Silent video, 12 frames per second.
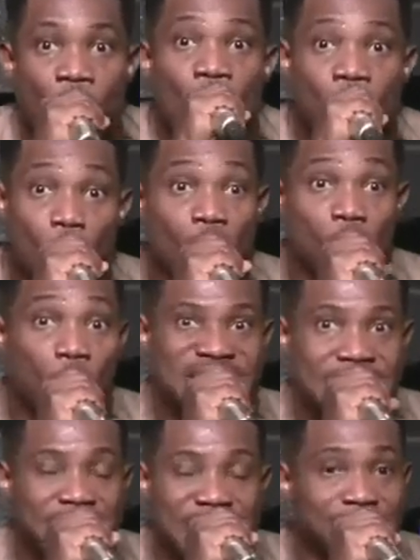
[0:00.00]
Don't
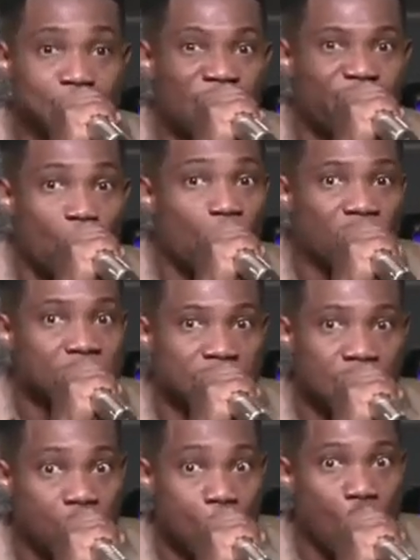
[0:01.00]
criticize me for
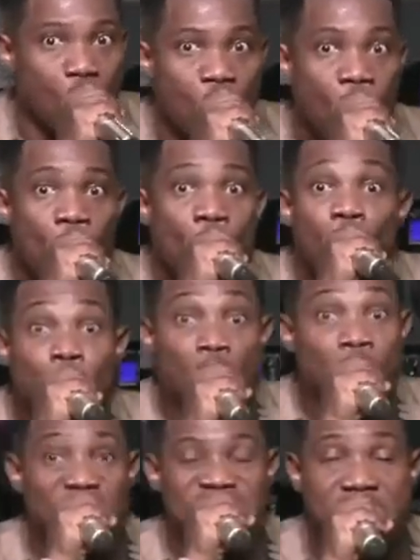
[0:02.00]
wanting more.
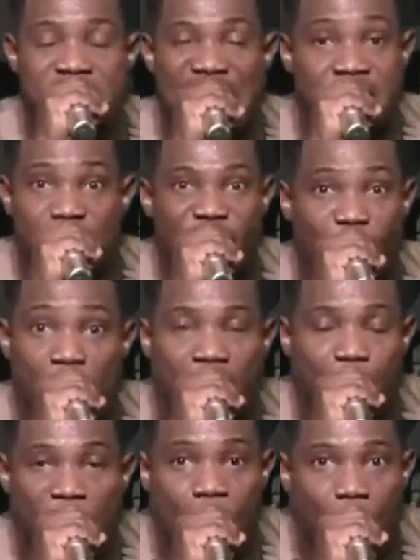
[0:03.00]
Don't criticize me for
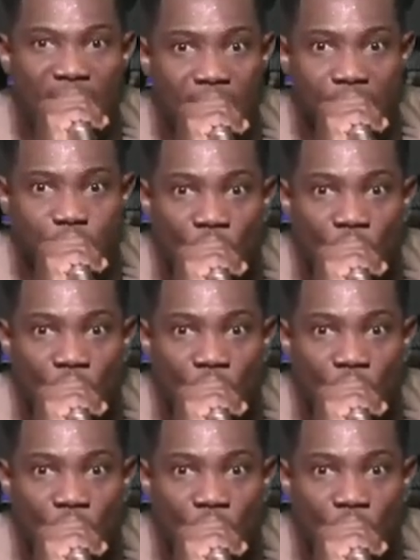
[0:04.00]
keeping quiet.